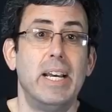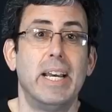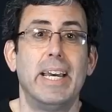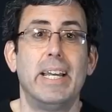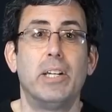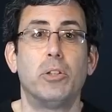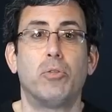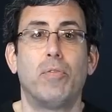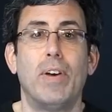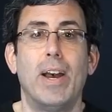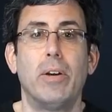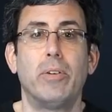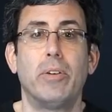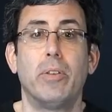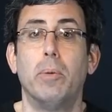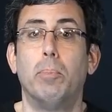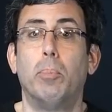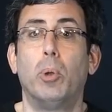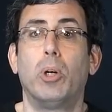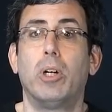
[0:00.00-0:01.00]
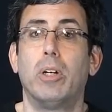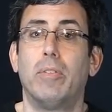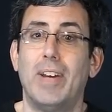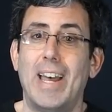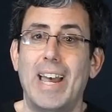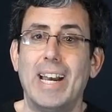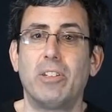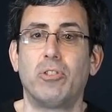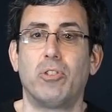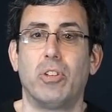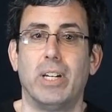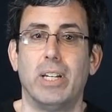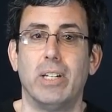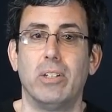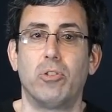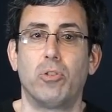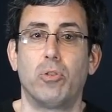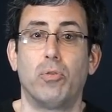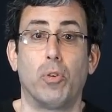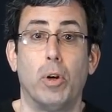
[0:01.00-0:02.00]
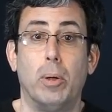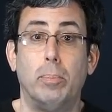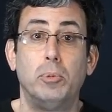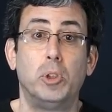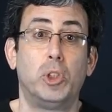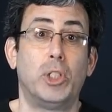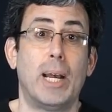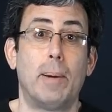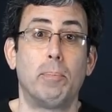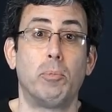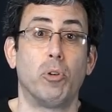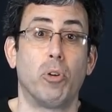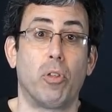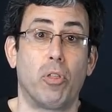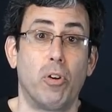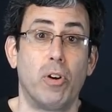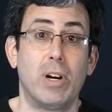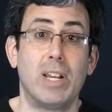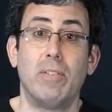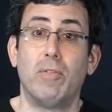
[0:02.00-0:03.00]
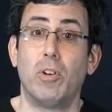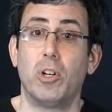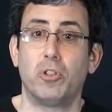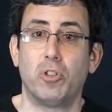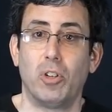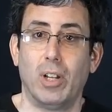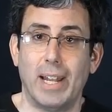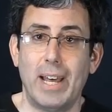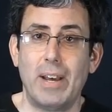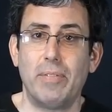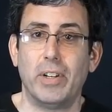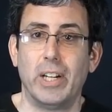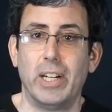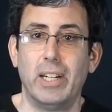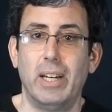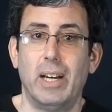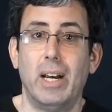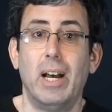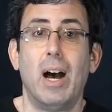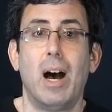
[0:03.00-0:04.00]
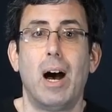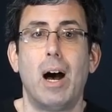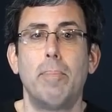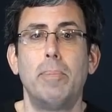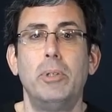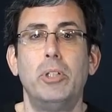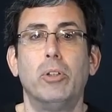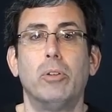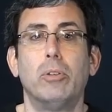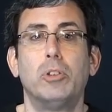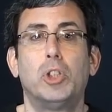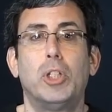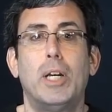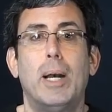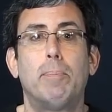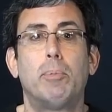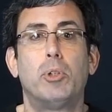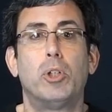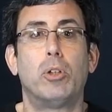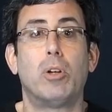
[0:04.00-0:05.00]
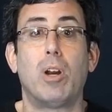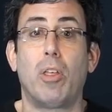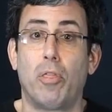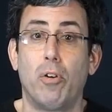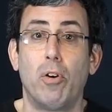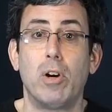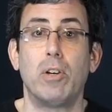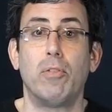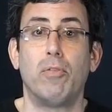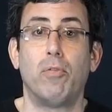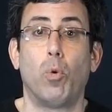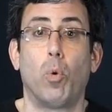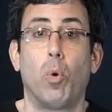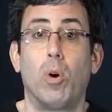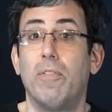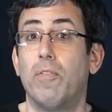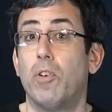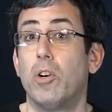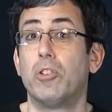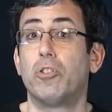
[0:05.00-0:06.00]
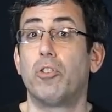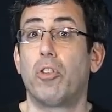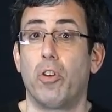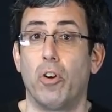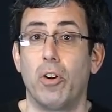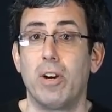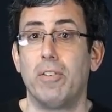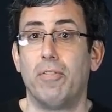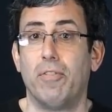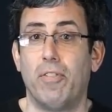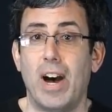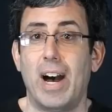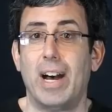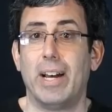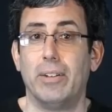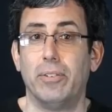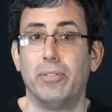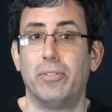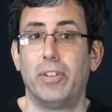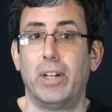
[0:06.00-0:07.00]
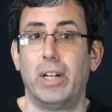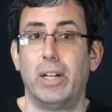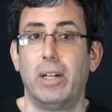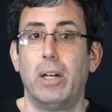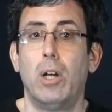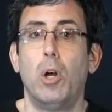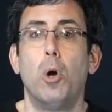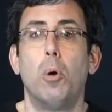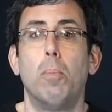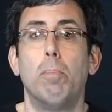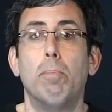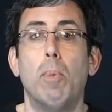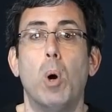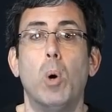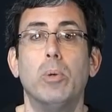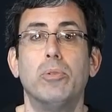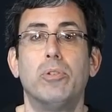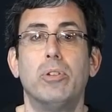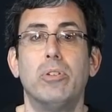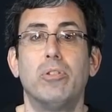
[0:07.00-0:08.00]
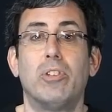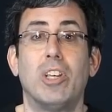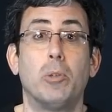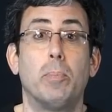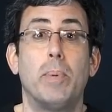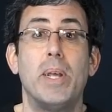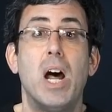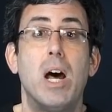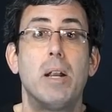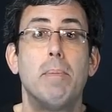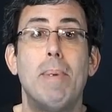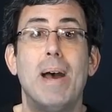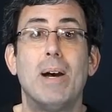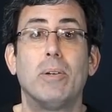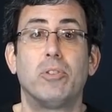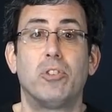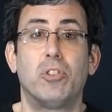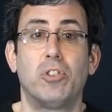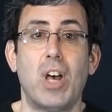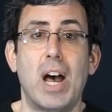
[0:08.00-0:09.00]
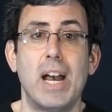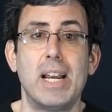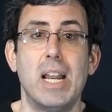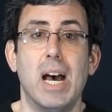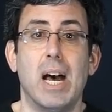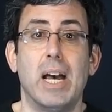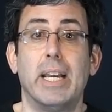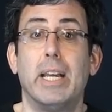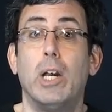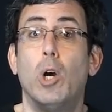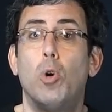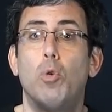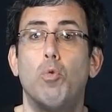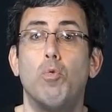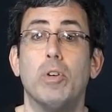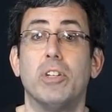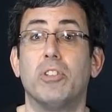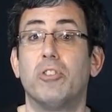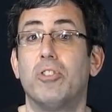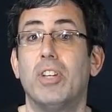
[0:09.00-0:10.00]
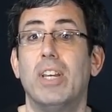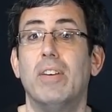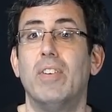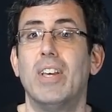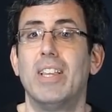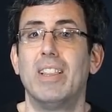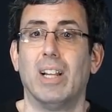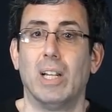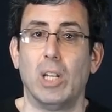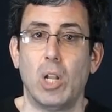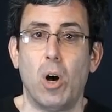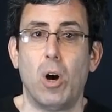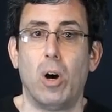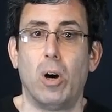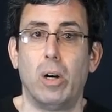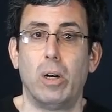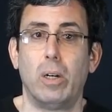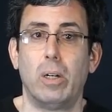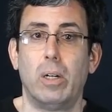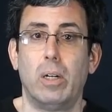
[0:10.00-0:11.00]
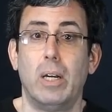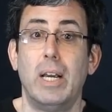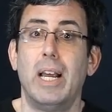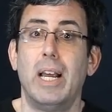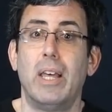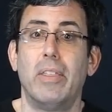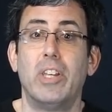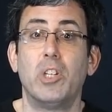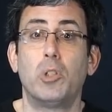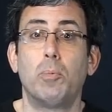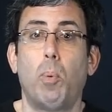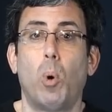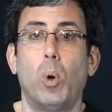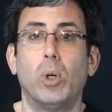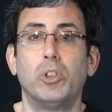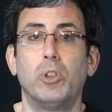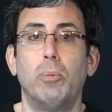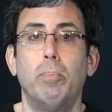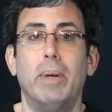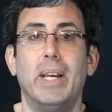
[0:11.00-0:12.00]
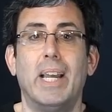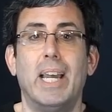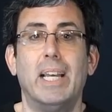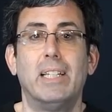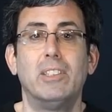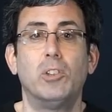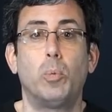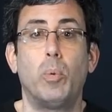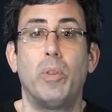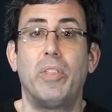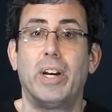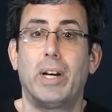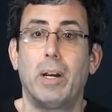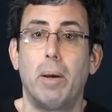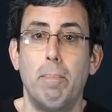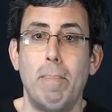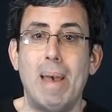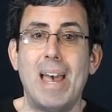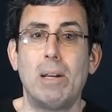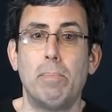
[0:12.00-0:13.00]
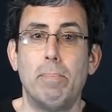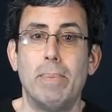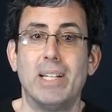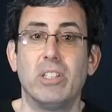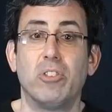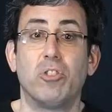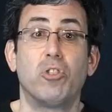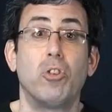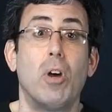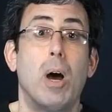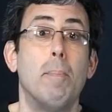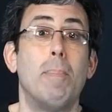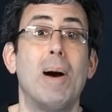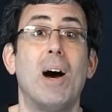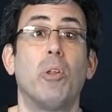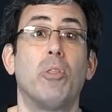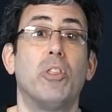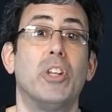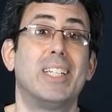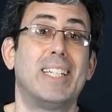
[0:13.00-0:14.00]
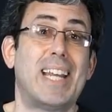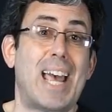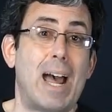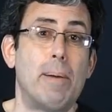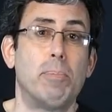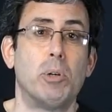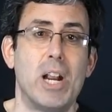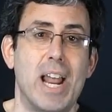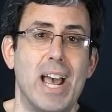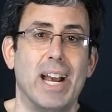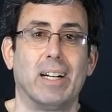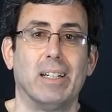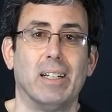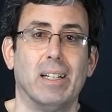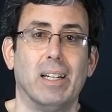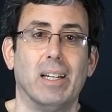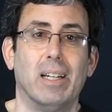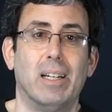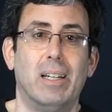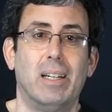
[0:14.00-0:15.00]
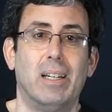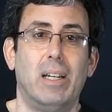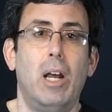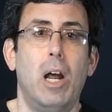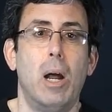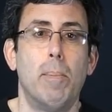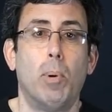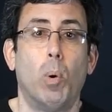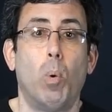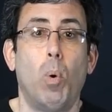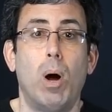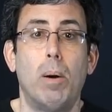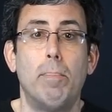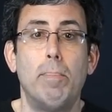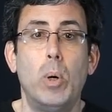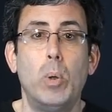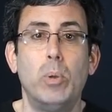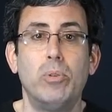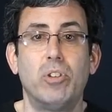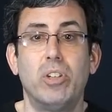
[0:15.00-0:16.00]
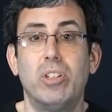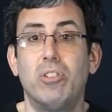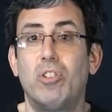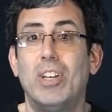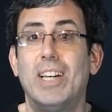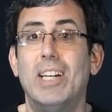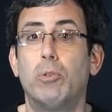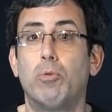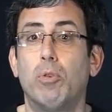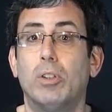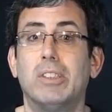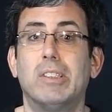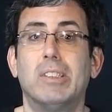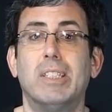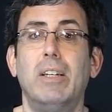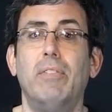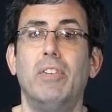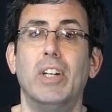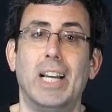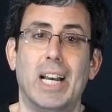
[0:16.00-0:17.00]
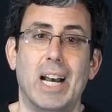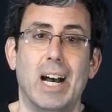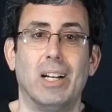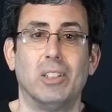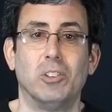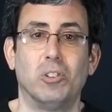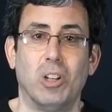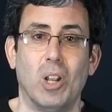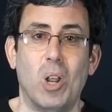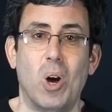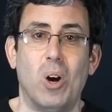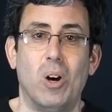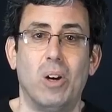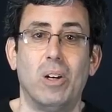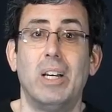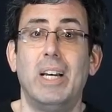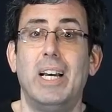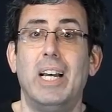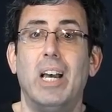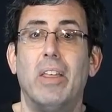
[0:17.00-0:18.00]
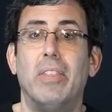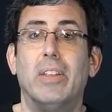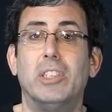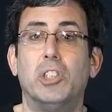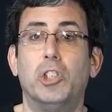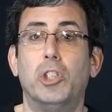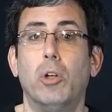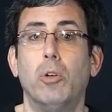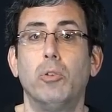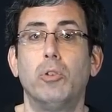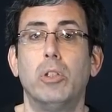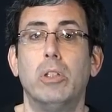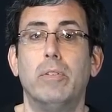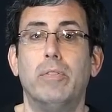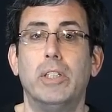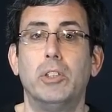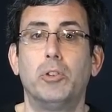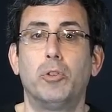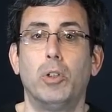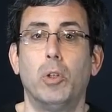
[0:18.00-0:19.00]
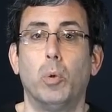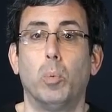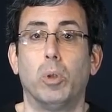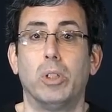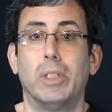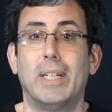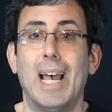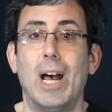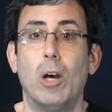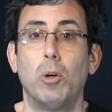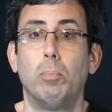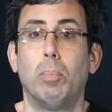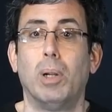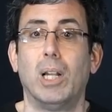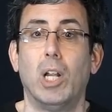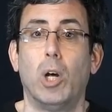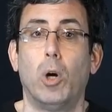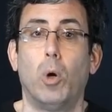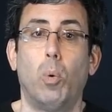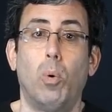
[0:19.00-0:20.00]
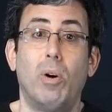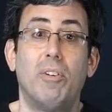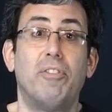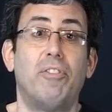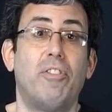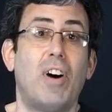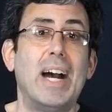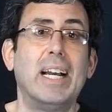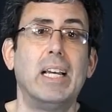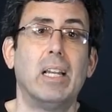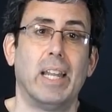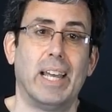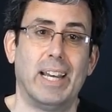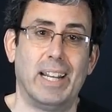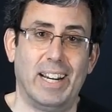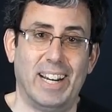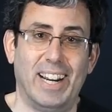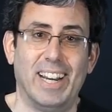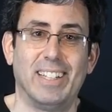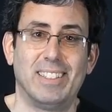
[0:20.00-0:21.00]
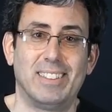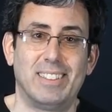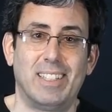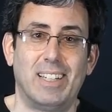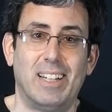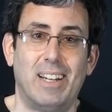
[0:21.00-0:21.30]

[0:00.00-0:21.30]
It is found in the book of Exodus from chapter 30, verse 11, up until chapter 34, verse 35. Moses has been on Mount Sinai receiving the law. This portion begins with the commandments about the tabernacle. But while Moses is receiving God's law, the children of Israel were down below violating it.